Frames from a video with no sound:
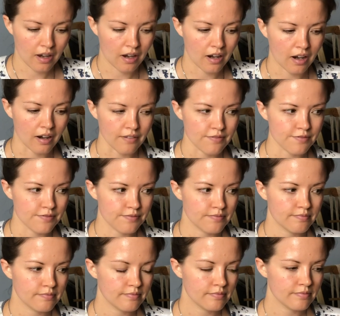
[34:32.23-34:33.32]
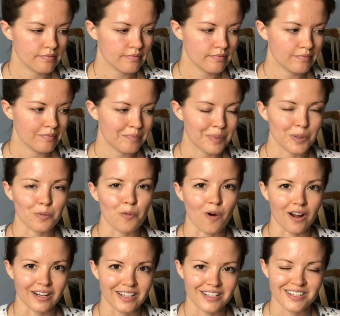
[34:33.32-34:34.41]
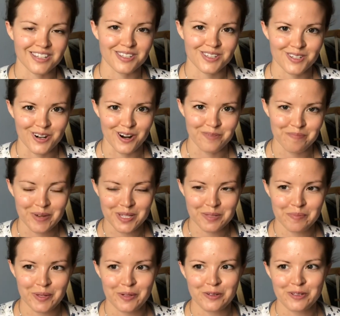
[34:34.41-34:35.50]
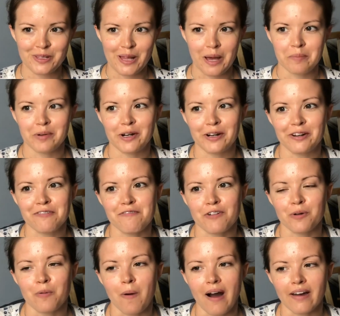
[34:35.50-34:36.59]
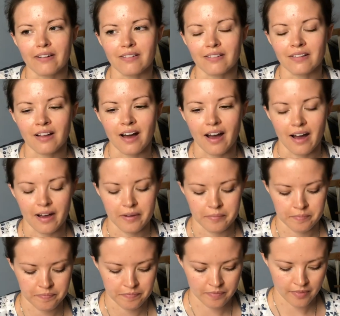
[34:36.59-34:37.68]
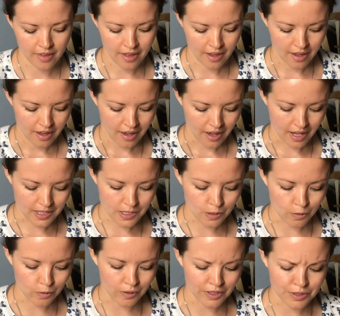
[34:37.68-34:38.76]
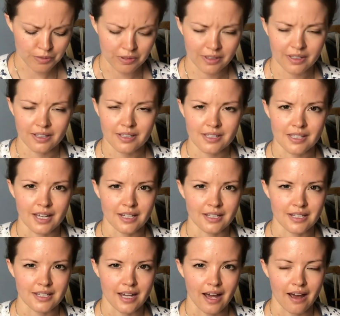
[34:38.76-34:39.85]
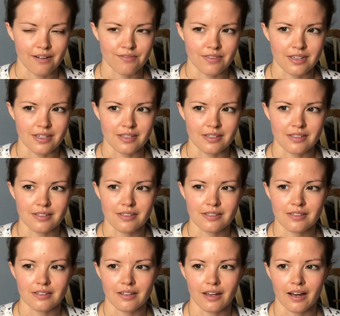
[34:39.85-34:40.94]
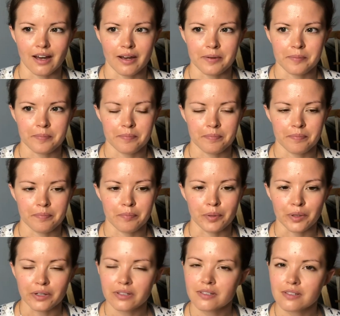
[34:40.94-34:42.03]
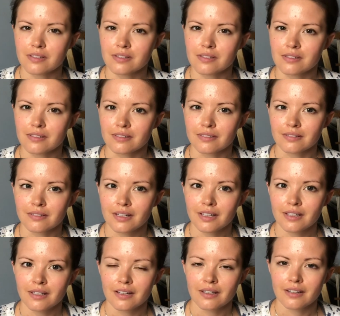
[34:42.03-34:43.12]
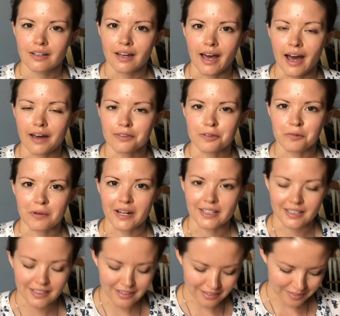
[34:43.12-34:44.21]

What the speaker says: I've been wanting to start my spinner's library for a while, and so it's really exciting to have these books at the ready.